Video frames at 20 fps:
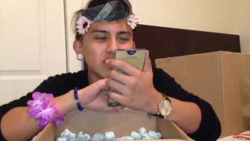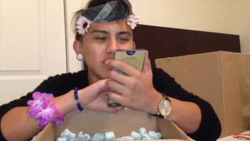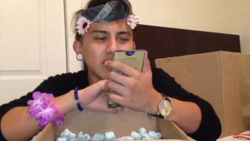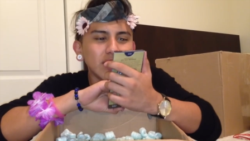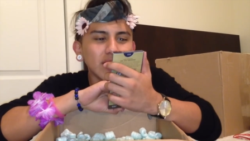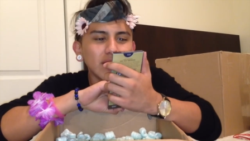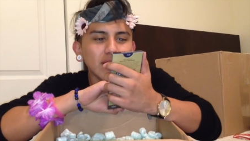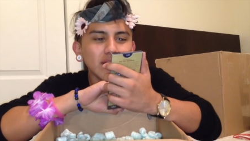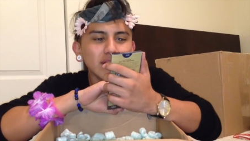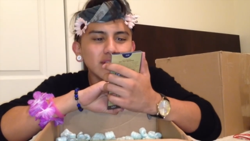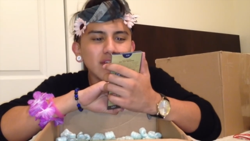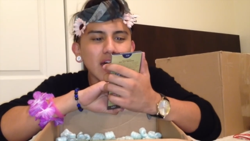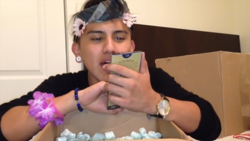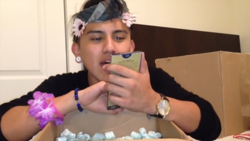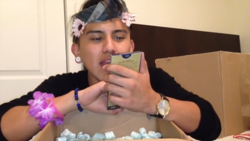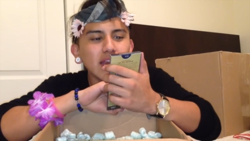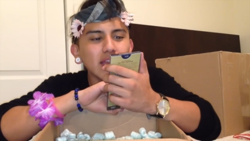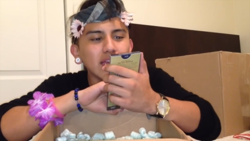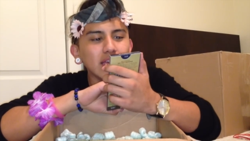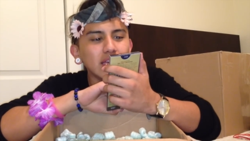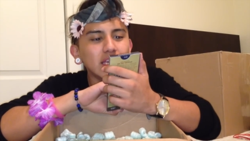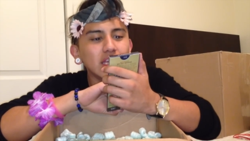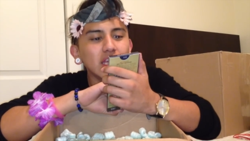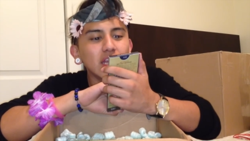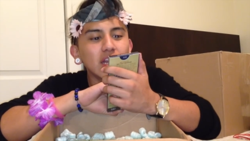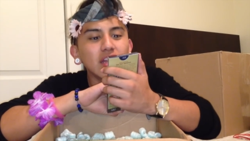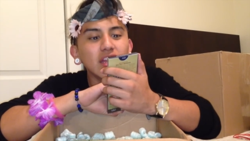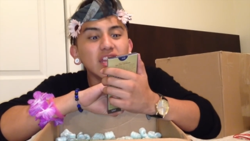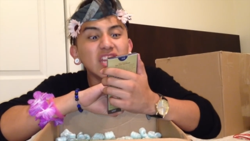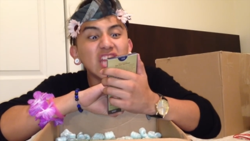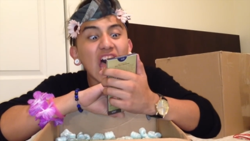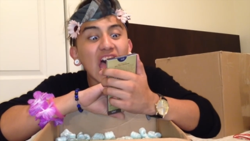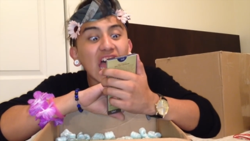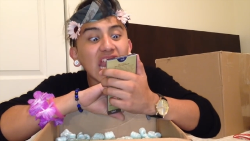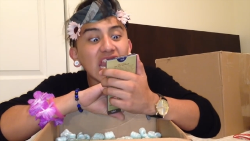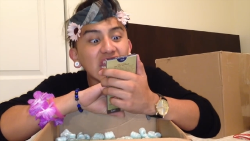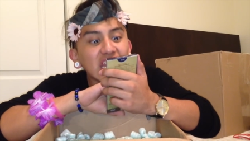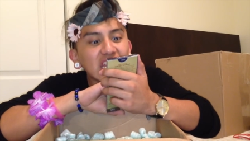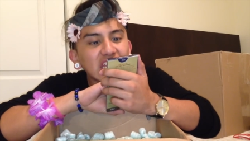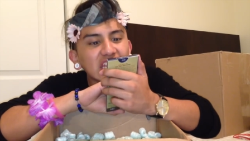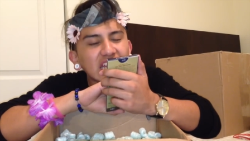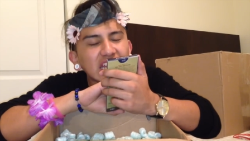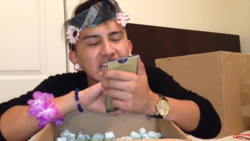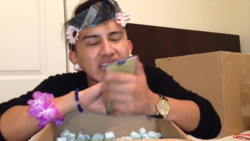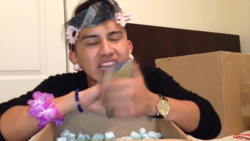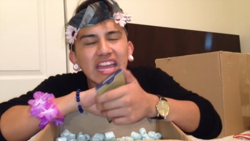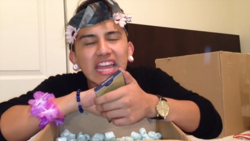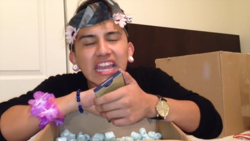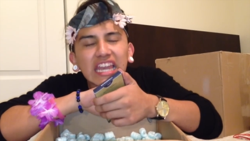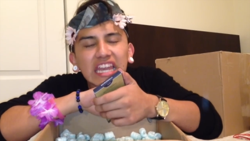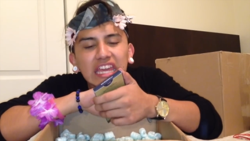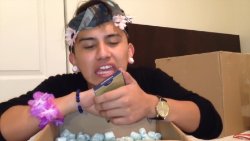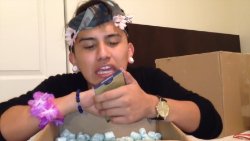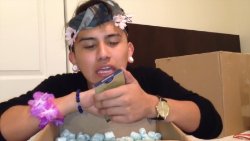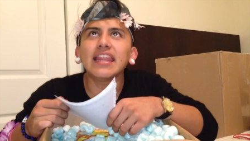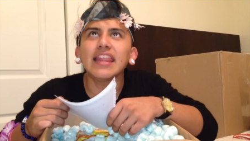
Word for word: Get a dolly, get a dolly, get a dolly,